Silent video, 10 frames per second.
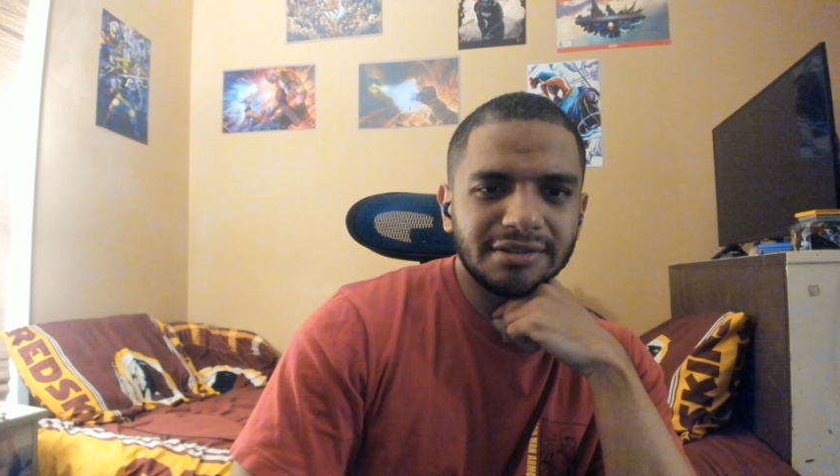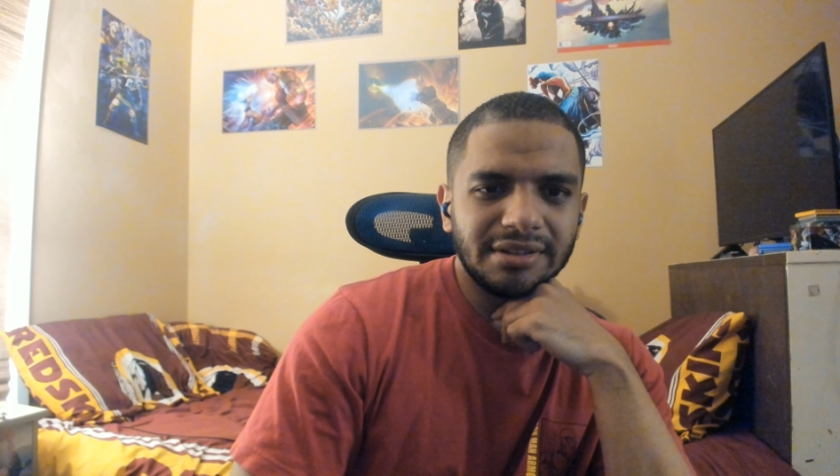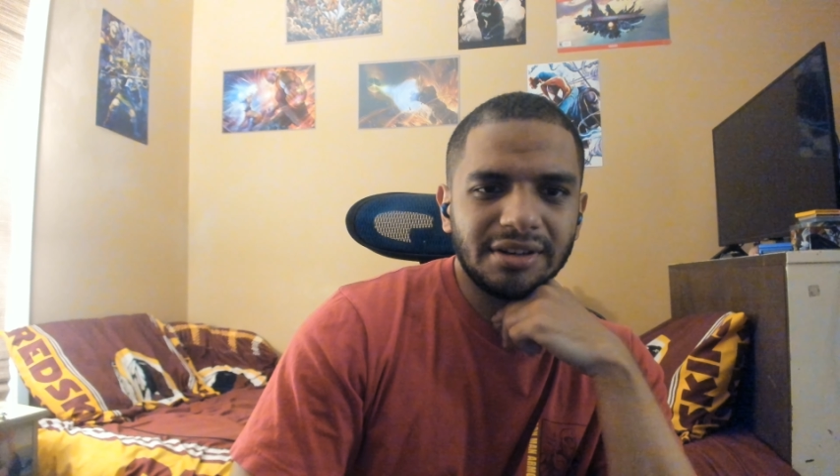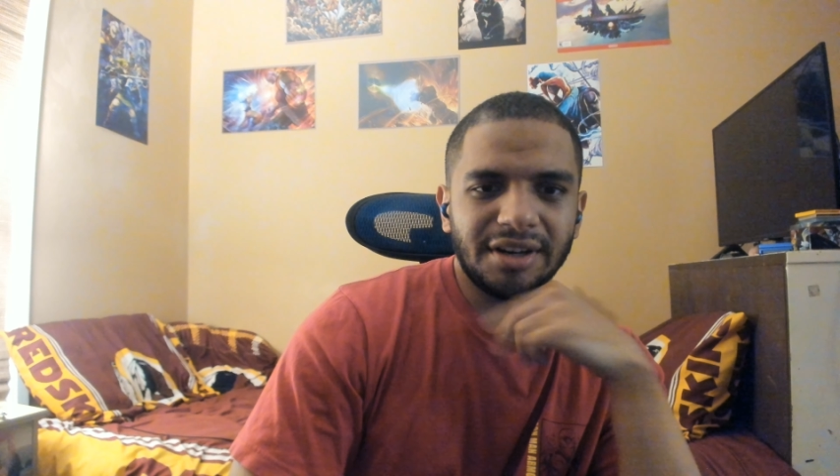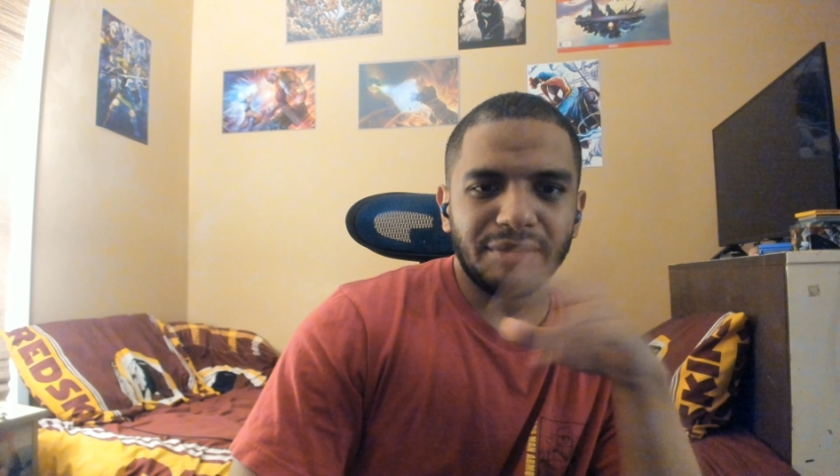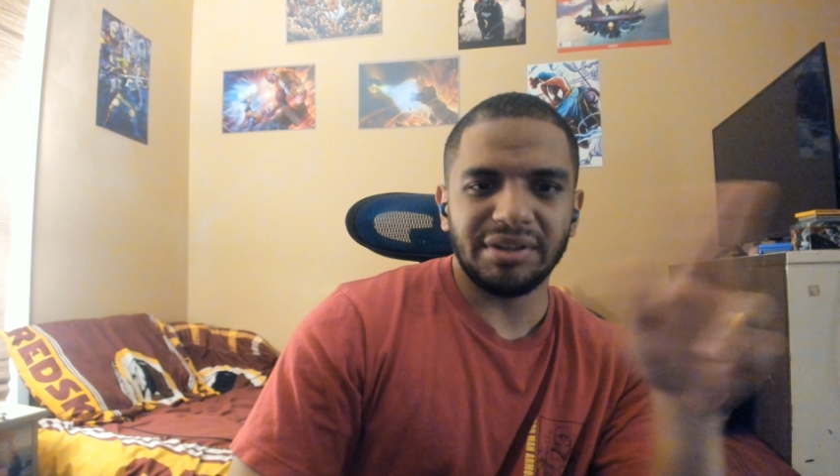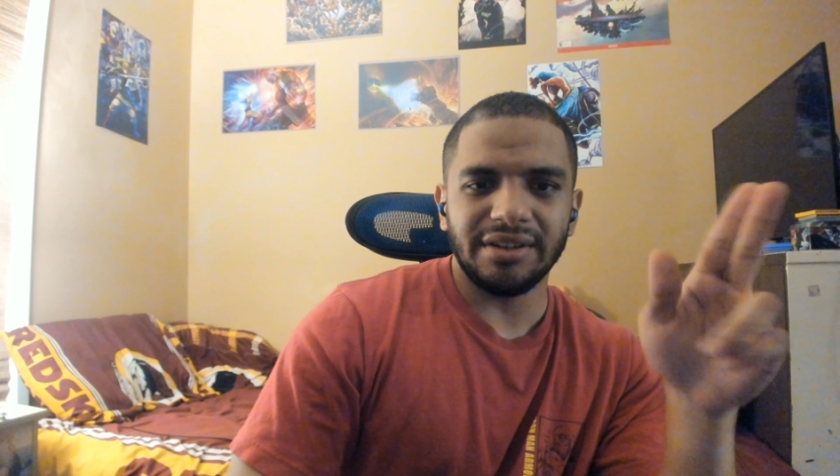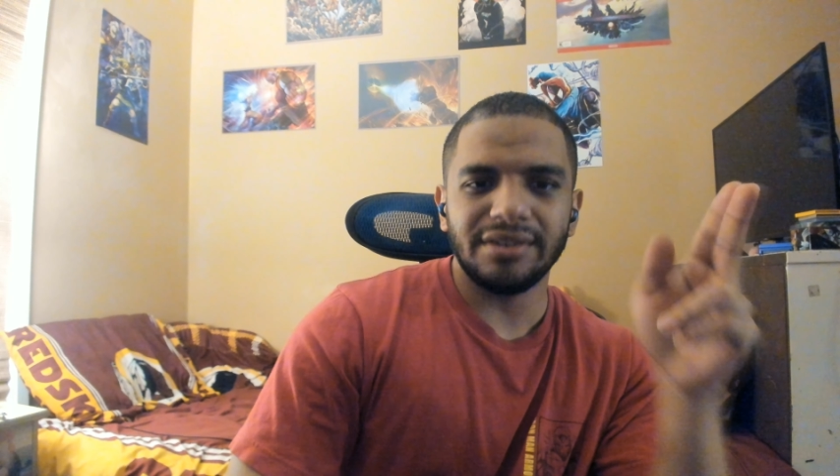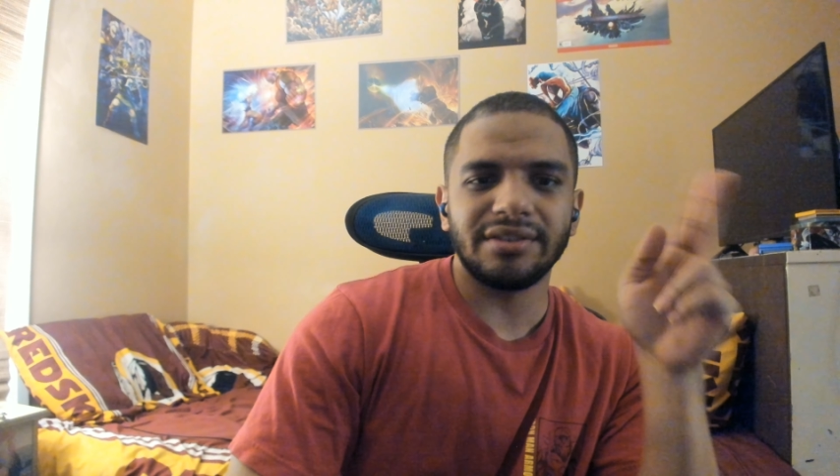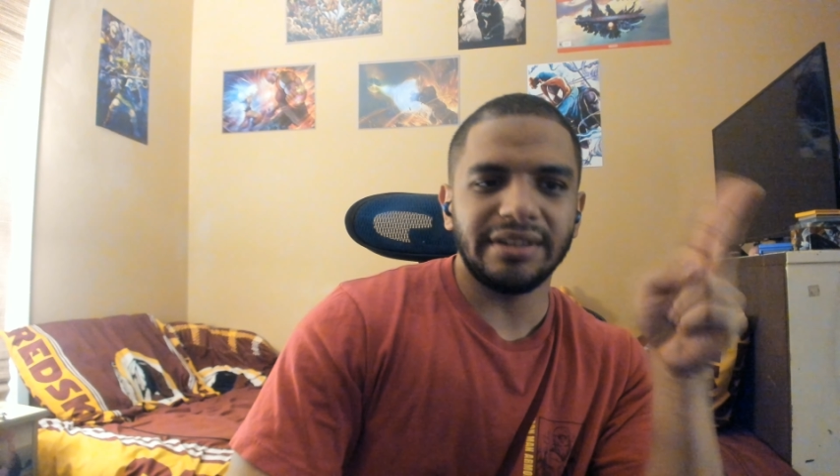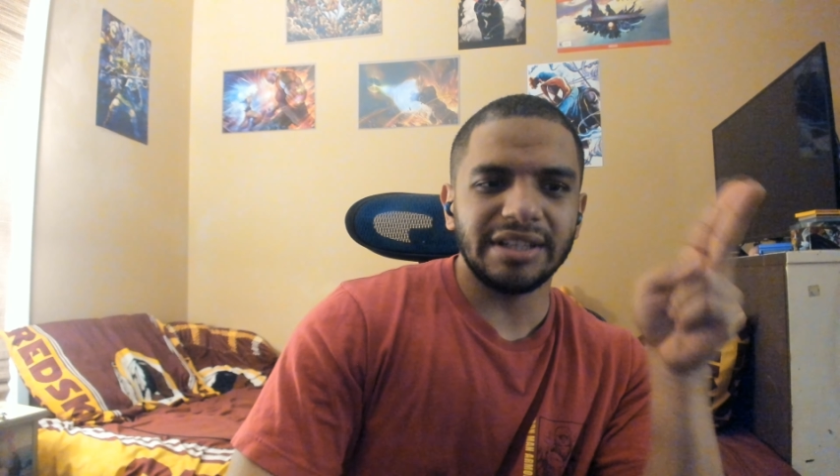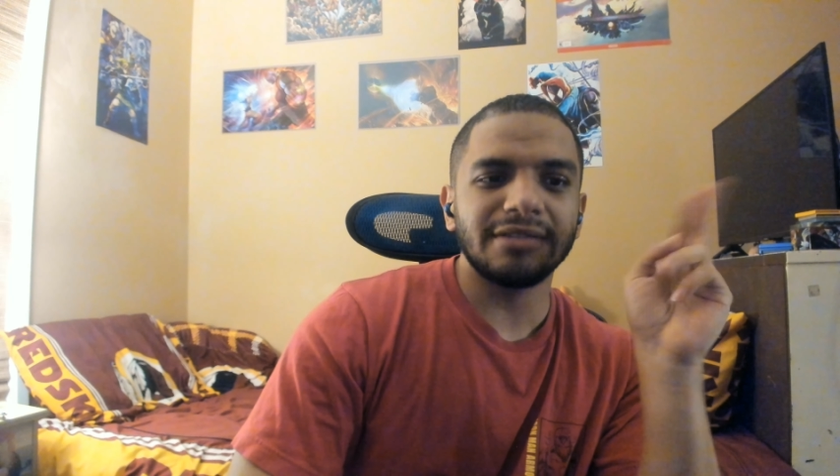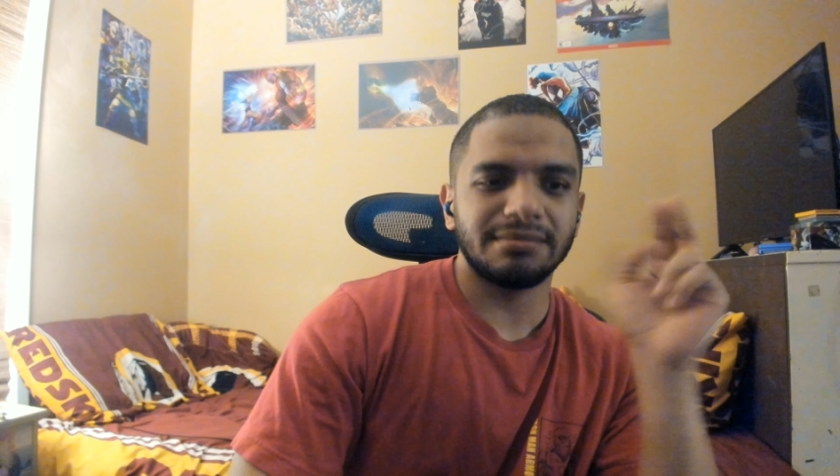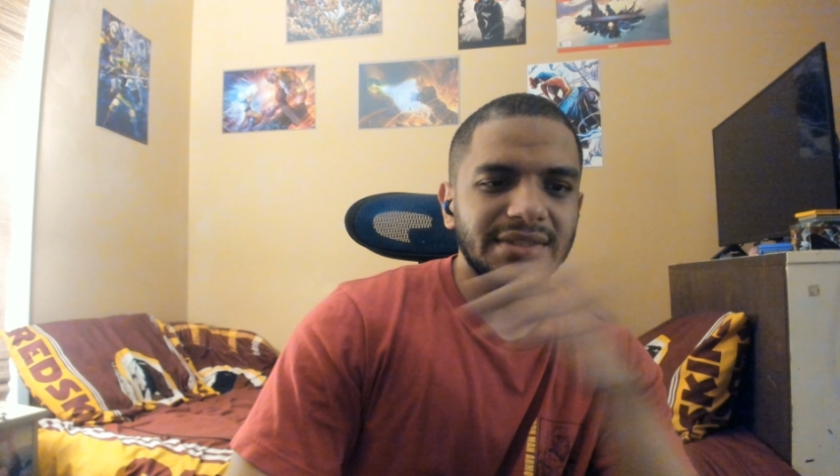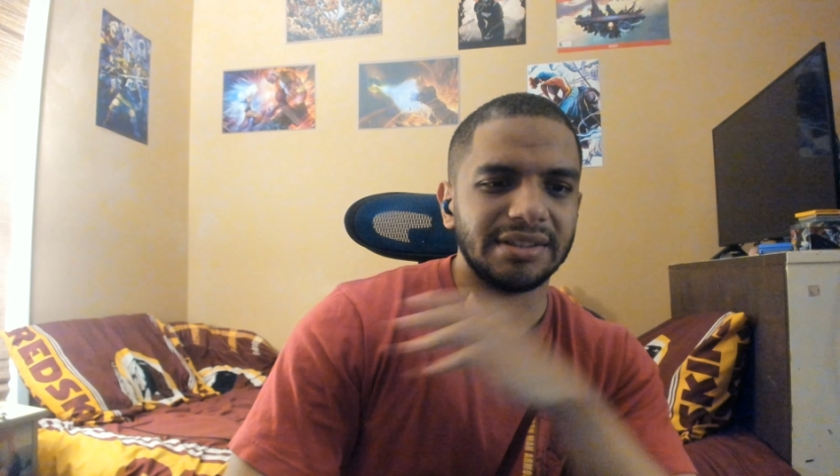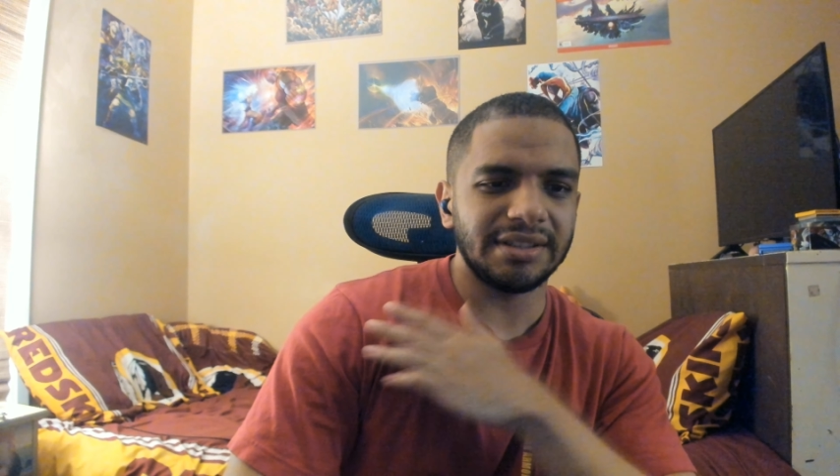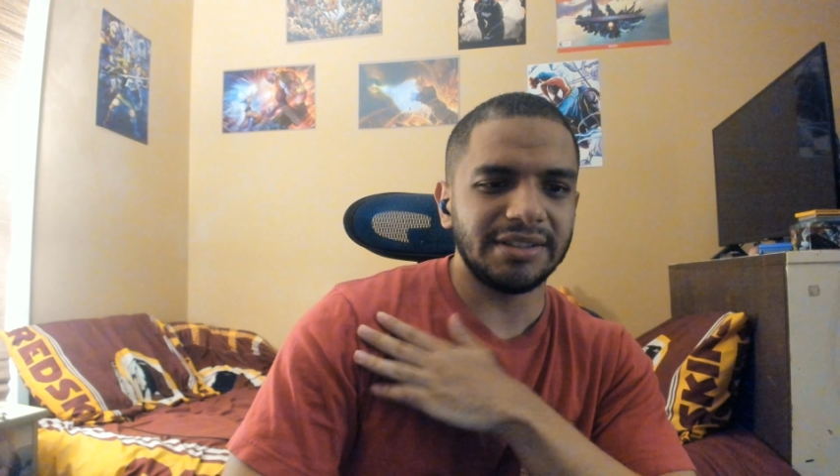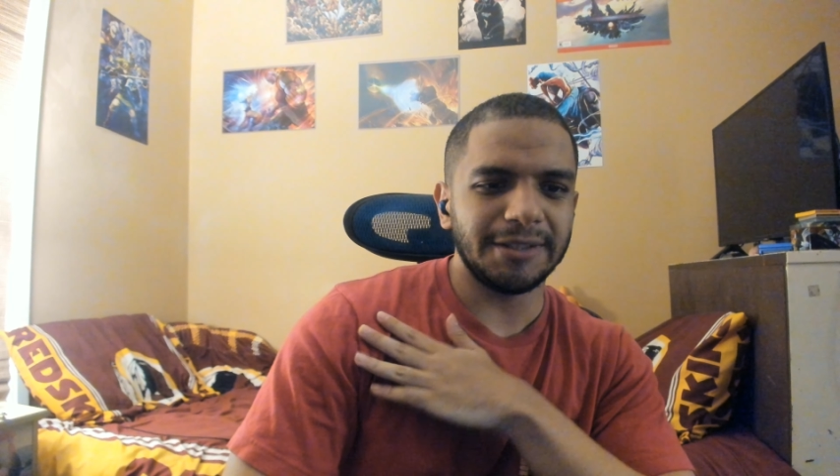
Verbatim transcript: R.I.P. Slick again, yeah.